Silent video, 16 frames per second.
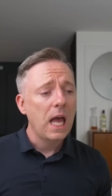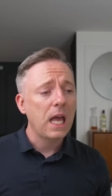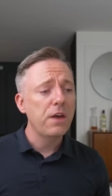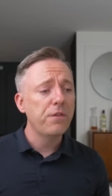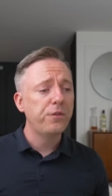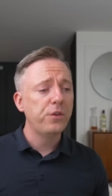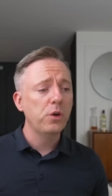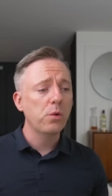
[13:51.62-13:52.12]

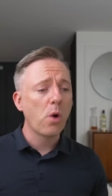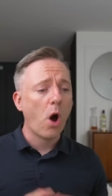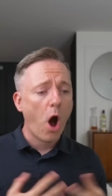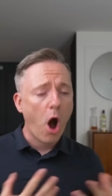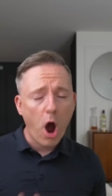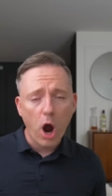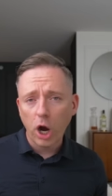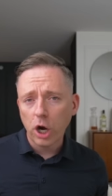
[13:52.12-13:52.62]
If you
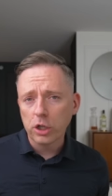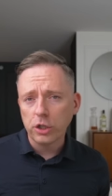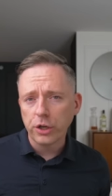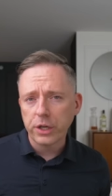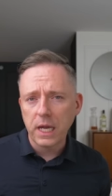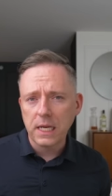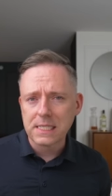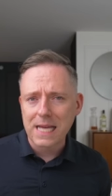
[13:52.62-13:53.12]
are are
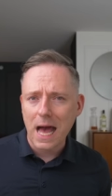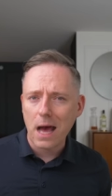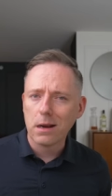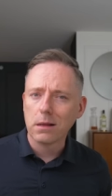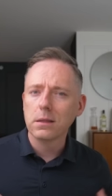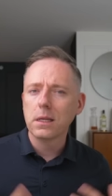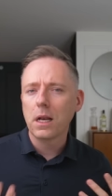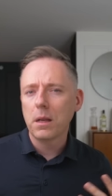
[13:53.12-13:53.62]
looking to add
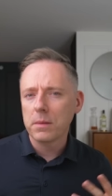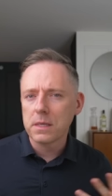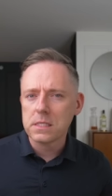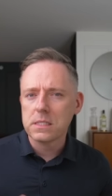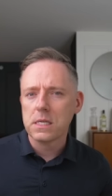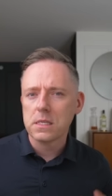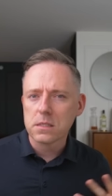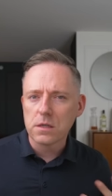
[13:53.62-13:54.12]
a little bit of
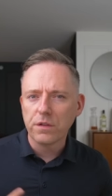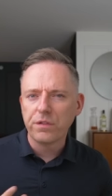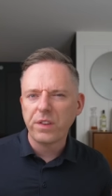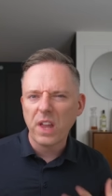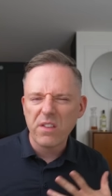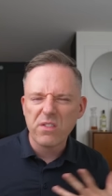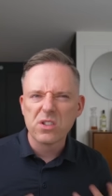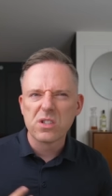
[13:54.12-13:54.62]
seasonal
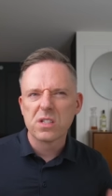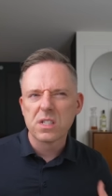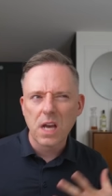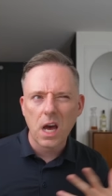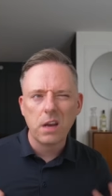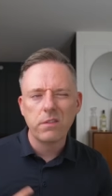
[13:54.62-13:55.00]
flavor just to kind